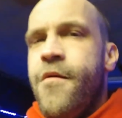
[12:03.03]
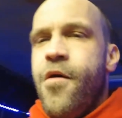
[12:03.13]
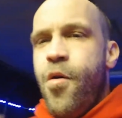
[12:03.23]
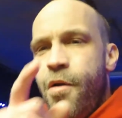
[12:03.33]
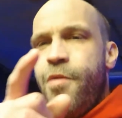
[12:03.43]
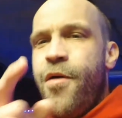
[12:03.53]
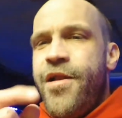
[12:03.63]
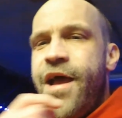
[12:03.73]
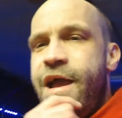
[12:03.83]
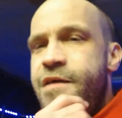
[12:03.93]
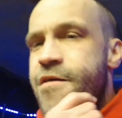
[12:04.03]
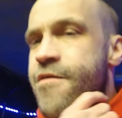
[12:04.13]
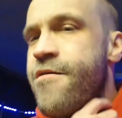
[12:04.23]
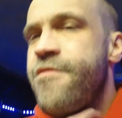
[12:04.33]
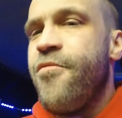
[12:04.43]
worry, one day
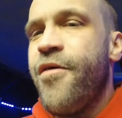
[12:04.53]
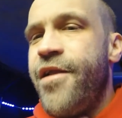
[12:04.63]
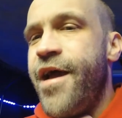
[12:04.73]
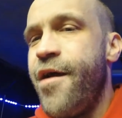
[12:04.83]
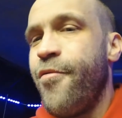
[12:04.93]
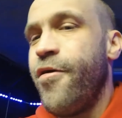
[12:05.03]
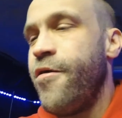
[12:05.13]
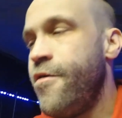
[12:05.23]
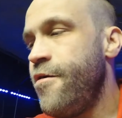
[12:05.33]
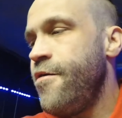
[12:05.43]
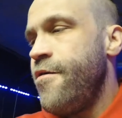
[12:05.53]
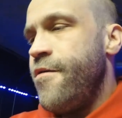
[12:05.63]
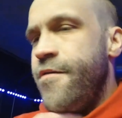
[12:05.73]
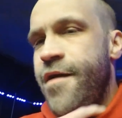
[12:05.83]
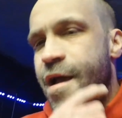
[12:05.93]
I will
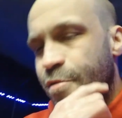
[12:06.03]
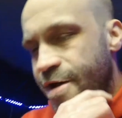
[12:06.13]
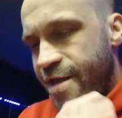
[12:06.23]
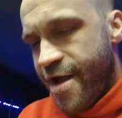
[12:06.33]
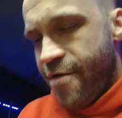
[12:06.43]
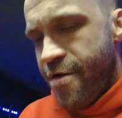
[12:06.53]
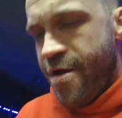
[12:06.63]
get there.